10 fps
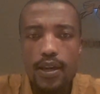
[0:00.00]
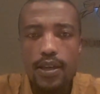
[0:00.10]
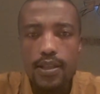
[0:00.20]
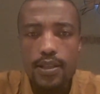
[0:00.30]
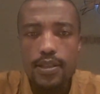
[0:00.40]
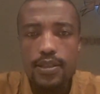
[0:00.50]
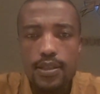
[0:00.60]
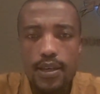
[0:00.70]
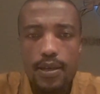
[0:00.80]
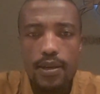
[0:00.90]
in
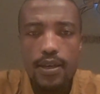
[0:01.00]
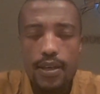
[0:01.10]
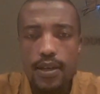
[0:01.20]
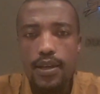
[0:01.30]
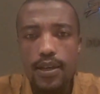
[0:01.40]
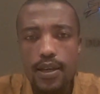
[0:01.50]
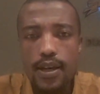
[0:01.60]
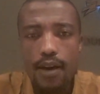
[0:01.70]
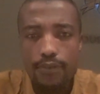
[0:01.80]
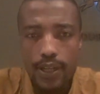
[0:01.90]
the
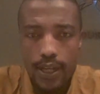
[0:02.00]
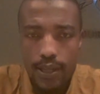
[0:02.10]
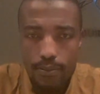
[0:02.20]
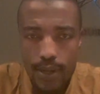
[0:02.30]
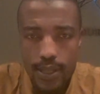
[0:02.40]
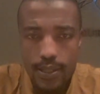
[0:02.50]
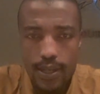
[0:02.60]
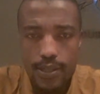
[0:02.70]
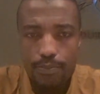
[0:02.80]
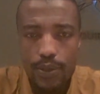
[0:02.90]
African
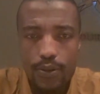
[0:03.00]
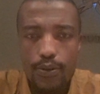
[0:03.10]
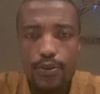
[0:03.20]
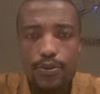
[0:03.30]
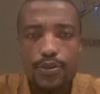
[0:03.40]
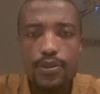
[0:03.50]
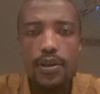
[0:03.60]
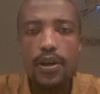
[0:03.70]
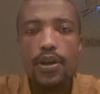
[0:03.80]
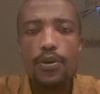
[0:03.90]
matters, because
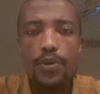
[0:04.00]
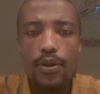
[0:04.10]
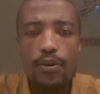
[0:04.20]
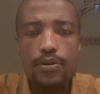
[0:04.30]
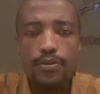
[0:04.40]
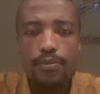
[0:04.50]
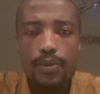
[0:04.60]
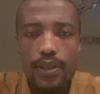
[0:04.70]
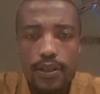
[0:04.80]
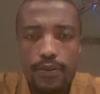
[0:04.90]
we also
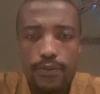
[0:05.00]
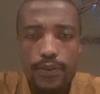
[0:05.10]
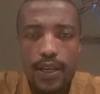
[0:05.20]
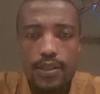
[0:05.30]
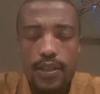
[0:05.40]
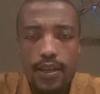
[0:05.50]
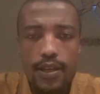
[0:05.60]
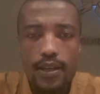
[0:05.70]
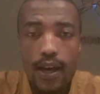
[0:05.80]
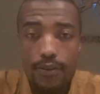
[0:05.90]
believe that
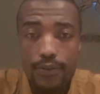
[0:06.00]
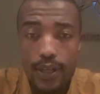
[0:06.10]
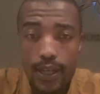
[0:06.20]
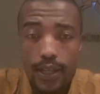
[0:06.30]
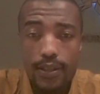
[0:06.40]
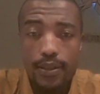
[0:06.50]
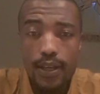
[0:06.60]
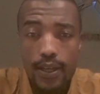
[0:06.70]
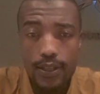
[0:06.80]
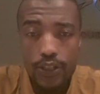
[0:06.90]
African
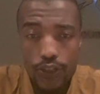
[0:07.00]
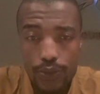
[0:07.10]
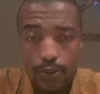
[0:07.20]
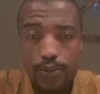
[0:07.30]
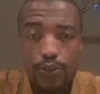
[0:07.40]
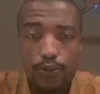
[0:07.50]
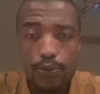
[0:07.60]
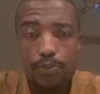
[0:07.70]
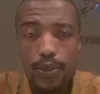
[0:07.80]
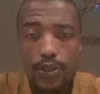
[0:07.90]
issues
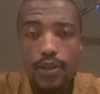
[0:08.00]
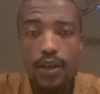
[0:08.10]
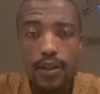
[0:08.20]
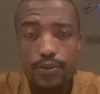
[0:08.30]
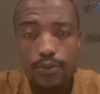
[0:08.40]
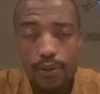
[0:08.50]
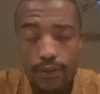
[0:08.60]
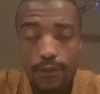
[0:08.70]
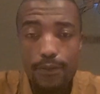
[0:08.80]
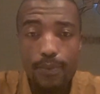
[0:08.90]
should be
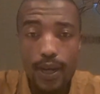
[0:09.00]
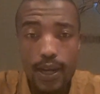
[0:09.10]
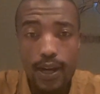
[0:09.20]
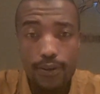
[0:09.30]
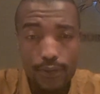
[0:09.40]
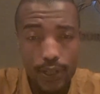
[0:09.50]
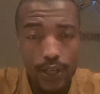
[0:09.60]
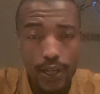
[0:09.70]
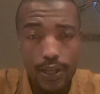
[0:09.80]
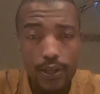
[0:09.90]
solved by
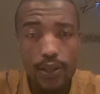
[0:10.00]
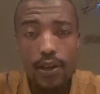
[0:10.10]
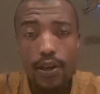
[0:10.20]
African